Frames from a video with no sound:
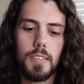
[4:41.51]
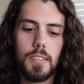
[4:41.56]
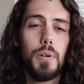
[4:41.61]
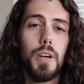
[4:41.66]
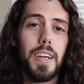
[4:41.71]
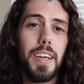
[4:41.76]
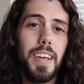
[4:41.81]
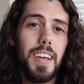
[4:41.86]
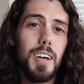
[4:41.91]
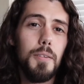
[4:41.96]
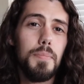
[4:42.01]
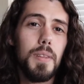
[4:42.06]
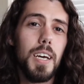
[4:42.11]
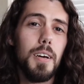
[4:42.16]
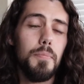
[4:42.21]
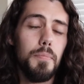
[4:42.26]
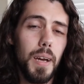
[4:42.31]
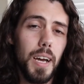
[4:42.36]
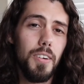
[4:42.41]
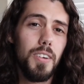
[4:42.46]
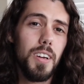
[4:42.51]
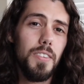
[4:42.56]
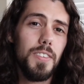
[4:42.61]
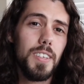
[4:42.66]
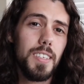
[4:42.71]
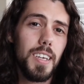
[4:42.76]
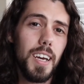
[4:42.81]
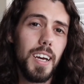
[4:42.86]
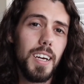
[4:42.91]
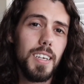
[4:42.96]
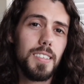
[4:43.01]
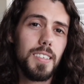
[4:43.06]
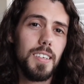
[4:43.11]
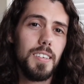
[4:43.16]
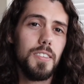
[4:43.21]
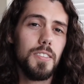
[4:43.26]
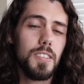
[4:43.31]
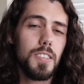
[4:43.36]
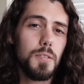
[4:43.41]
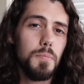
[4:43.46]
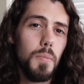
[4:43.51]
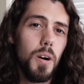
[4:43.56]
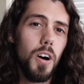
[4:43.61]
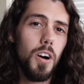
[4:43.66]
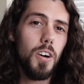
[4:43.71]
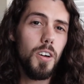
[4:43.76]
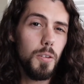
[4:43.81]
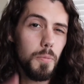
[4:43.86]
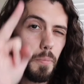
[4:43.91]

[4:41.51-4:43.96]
Breaking up that mountain of a task into small,